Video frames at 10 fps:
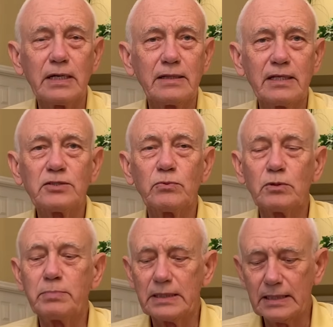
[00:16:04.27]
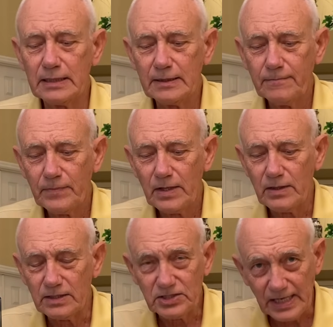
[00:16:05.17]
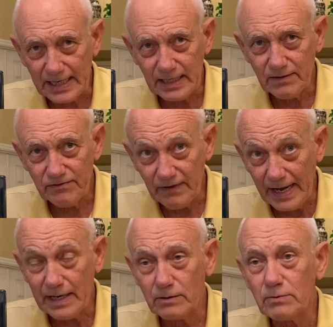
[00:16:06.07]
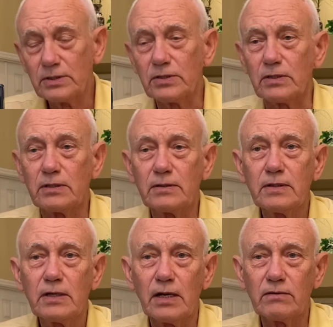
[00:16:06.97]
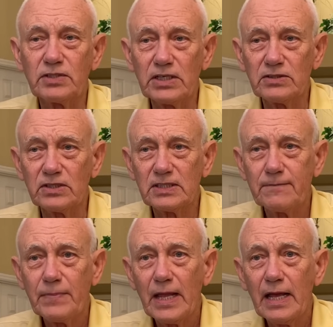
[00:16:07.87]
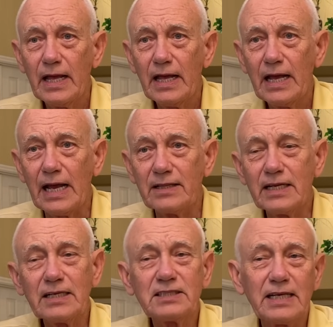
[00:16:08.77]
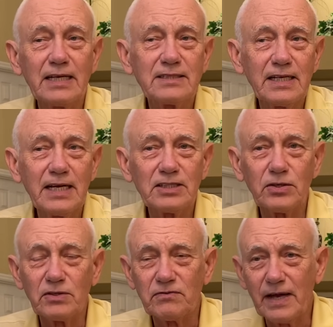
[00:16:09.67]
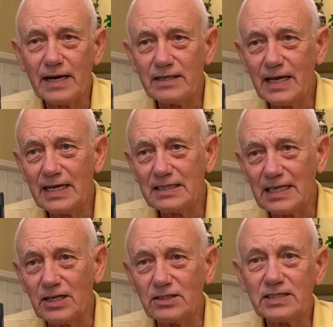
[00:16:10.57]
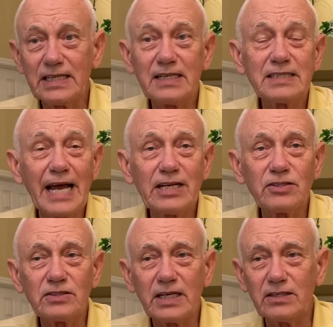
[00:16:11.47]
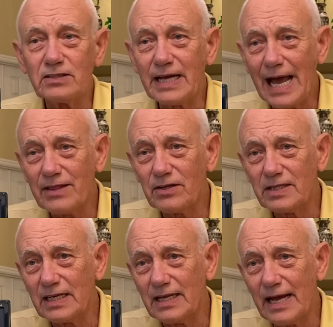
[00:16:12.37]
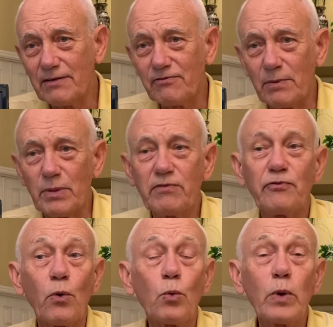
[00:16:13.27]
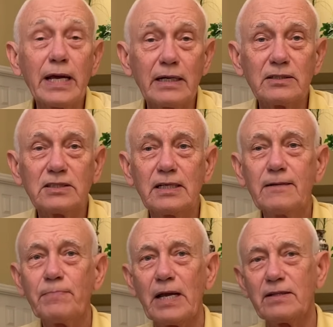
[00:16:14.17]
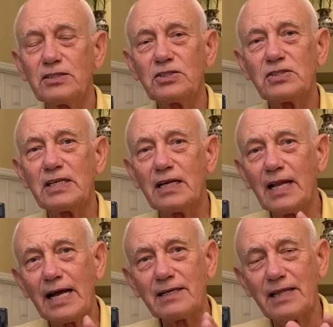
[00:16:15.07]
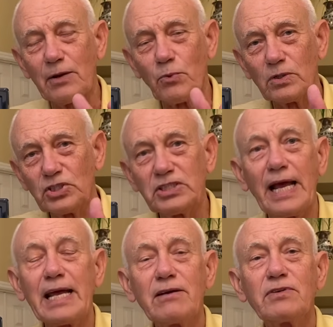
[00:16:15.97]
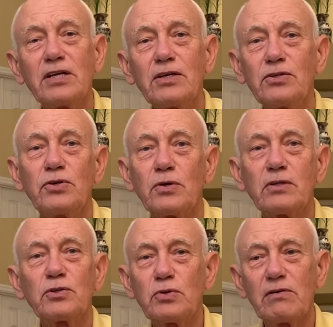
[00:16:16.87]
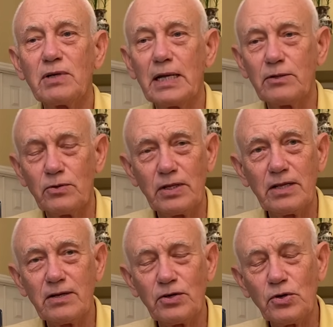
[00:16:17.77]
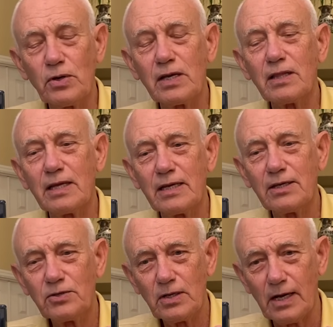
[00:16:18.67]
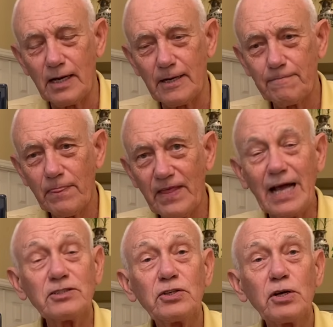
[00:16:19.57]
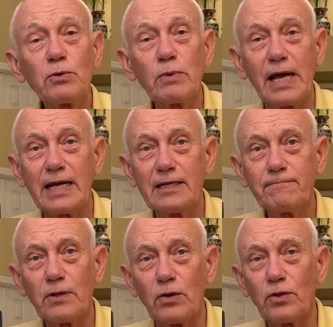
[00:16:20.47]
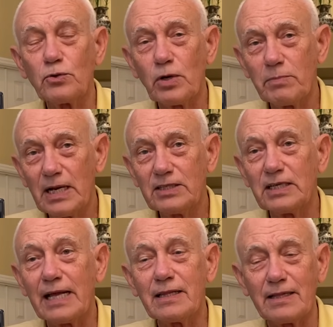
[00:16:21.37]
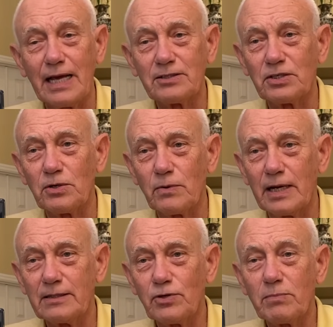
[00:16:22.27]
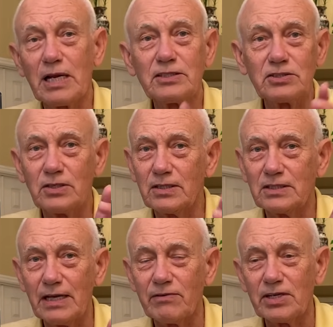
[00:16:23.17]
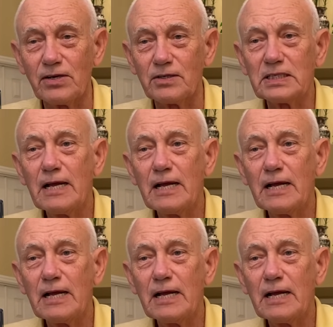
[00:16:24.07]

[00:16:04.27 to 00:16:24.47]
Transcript: And this will be the second final return of Jesus. And then he says this, on the final day, he said he'll send his angels and he'll gather the elect from the four winds. Now this is the elect that were saved during the tribula- during the uh, thousand year reign, or the tribulation and the thousand year reign. Tribulation is only seven years.